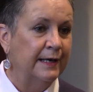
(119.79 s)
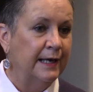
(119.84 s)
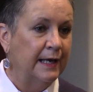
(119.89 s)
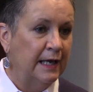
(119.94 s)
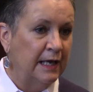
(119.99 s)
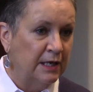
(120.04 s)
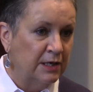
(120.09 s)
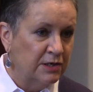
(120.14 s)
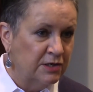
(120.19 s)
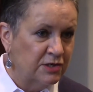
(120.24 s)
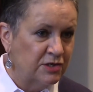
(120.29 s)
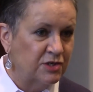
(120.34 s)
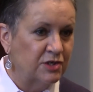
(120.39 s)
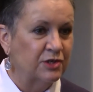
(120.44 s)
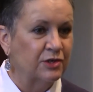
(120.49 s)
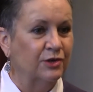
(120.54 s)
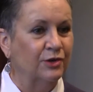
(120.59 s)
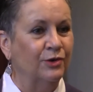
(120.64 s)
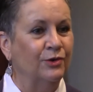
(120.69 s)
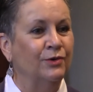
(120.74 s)

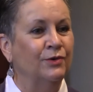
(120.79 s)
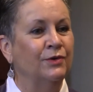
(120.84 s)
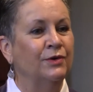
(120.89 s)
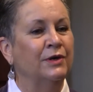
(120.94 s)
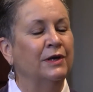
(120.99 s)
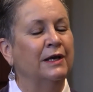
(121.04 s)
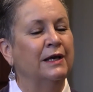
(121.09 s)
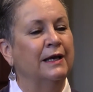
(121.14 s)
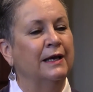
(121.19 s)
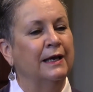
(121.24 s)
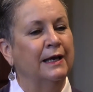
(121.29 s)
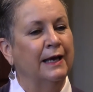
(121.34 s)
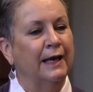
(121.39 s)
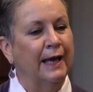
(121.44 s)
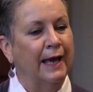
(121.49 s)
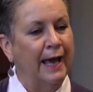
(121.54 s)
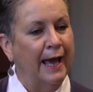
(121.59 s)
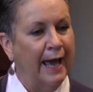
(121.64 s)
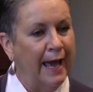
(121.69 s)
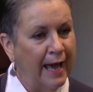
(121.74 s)
into
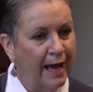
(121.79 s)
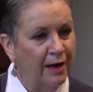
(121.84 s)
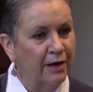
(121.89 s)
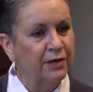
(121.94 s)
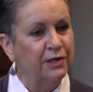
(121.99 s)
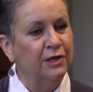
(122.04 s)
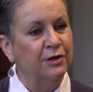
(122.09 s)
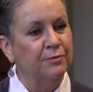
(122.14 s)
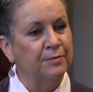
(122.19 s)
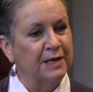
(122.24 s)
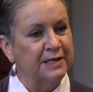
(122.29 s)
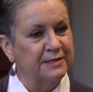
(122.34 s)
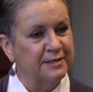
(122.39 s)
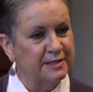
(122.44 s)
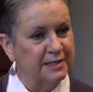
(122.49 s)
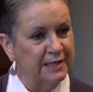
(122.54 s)
how you must